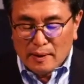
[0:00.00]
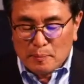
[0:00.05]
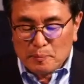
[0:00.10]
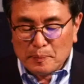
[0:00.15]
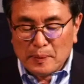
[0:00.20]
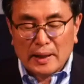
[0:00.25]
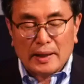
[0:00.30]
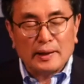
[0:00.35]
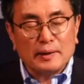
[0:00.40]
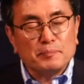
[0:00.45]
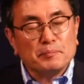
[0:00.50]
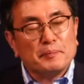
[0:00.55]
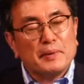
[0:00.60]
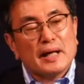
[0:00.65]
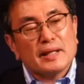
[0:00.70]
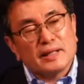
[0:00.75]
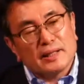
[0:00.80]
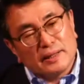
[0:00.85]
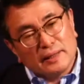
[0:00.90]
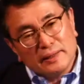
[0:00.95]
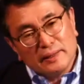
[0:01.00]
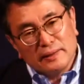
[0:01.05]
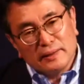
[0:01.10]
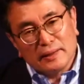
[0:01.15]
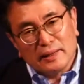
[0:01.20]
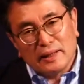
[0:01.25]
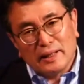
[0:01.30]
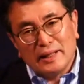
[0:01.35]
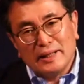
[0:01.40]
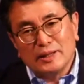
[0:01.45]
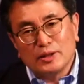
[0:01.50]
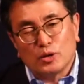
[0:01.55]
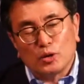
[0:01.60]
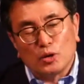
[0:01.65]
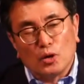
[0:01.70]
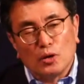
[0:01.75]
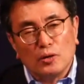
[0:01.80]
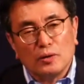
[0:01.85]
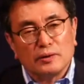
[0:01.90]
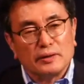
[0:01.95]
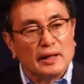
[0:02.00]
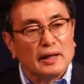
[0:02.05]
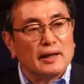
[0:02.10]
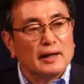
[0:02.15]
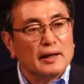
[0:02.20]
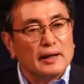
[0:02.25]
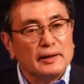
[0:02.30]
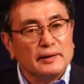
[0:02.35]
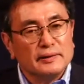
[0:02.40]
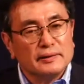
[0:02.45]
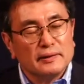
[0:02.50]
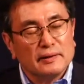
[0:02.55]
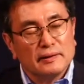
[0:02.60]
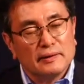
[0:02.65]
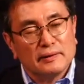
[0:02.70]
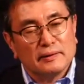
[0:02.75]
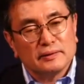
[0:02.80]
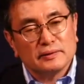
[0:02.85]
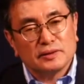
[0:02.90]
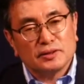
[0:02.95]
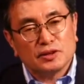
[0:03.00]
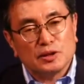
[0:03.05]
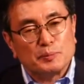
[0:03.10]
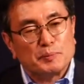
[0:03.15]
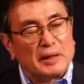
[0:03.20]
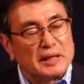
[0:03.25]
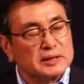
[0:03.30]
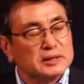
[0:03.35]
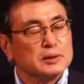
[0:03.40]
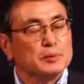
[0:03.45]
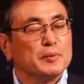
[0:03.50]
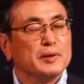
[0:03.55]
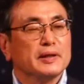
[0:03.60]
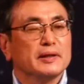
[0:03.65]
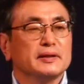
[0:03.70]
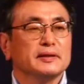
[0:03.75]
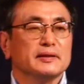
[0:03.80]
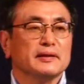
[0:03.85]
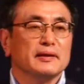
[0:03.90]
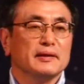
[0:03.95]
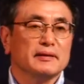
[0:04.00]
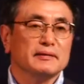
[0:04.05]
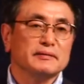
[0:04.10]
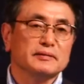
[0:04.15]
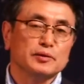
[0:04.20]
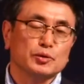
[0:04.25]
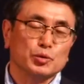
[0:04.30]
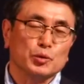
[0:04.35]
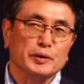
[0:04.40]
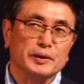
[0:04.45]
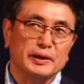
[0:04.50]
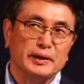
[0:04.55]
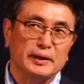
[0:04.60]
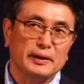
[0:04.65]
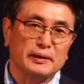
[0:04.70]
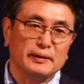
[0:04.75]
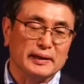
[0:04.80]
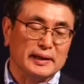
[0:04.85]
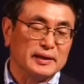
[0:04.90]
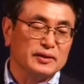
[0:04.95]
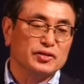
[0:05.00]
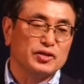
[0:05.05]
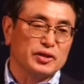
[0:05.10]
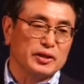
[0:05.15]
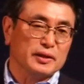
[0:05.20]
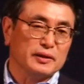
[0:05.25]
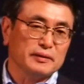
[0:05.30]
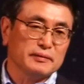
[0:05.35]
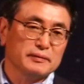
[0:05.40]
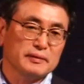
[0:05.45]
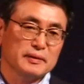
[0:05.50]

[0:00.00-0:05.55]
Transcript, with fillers: My mother, Eiko Nagai, uh, she passed away in 2019.